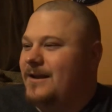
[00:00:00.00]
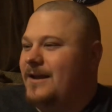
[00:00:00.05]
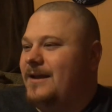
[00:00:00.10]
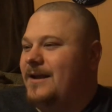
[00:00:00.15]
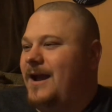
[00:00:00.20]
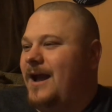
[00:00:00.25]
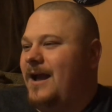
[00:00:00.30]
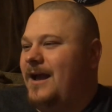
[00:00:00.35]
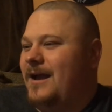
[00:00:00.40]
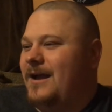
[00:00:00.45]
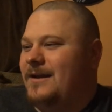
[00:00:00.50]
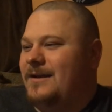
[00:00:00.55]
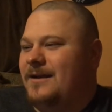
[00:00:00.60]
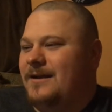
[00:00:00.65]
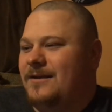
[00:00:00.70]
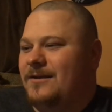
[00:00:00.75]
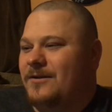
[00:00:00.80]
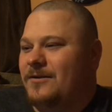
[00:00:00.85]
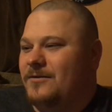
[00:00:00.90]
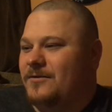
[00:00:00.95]
Like, I
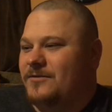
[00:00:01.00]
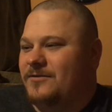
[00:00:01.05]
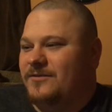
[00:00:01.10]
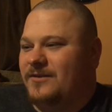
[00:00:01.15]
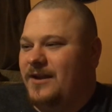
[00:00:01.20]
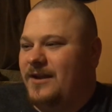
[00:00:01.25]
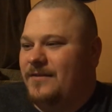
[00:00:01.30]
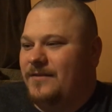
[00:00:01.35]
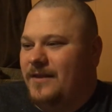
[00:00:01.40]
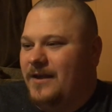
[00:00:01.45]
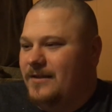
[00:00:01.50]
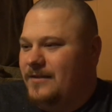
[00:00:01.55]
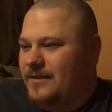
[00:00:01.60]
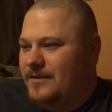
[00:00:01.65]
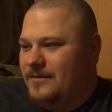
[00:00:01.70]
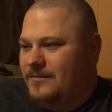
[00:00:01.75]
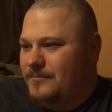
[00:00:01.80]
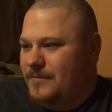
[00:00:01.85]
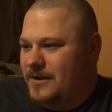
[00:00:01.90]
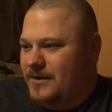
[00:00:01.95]
didn't understand that.
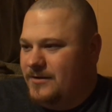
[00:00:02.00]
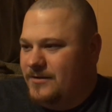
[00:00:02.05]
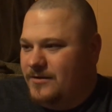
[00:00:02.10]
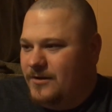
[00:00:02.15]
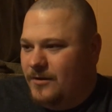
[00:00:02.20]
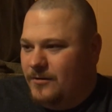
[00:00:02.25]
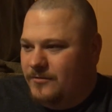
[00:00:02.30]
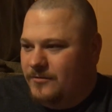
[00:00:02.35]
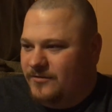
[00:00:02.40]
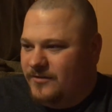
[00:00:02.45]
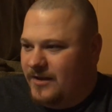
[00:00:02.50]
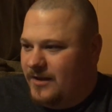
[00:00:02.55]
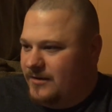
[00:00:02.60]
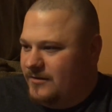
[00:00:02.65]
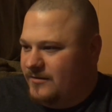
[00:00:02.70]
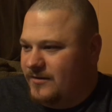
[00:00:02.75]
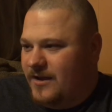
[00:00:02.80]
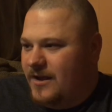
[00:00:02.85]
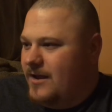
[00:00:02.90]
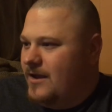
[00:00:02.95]
That made no
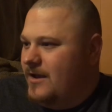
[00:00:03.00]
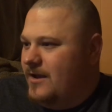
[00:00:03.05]
sense.